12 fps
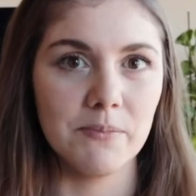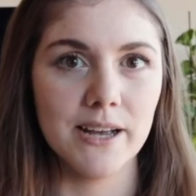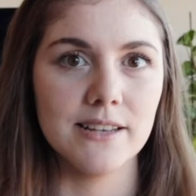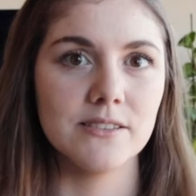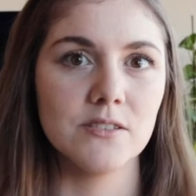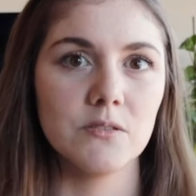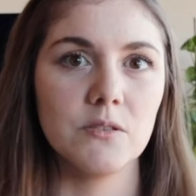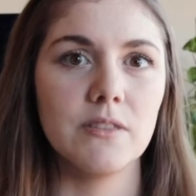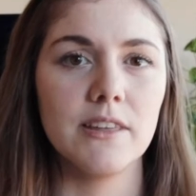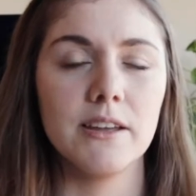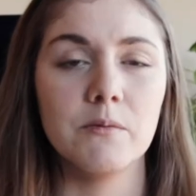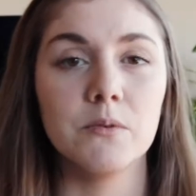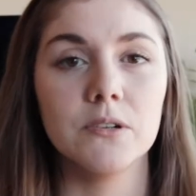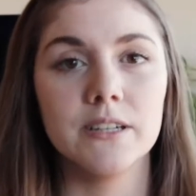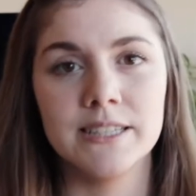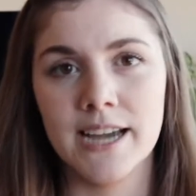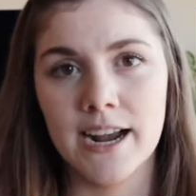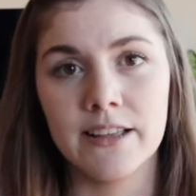pests, so they will
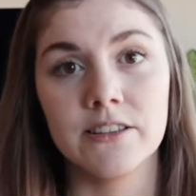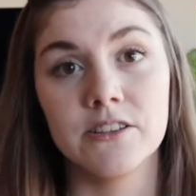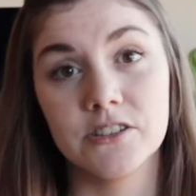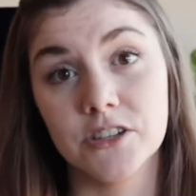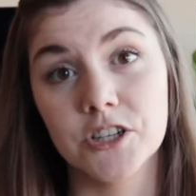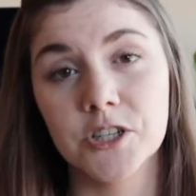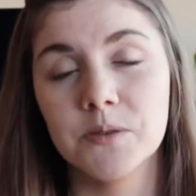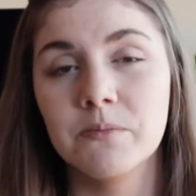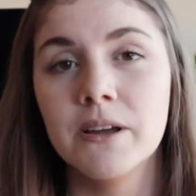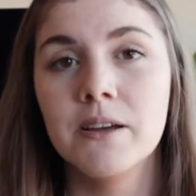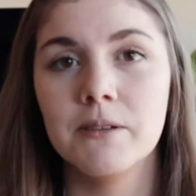attack the nasturtium